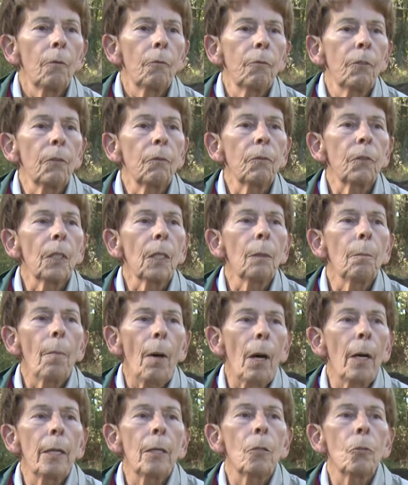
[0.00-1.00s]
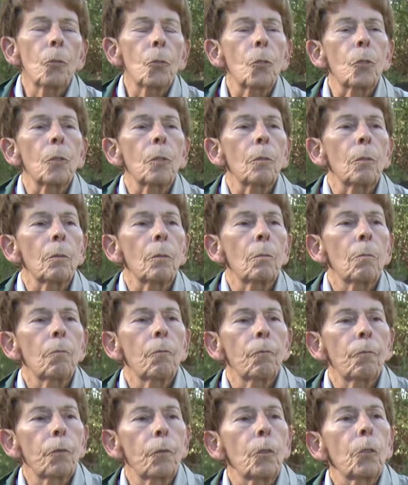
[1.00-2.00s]
fifty miles
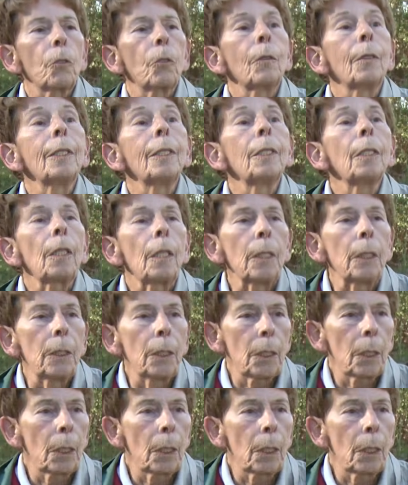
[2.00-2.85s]
further inland.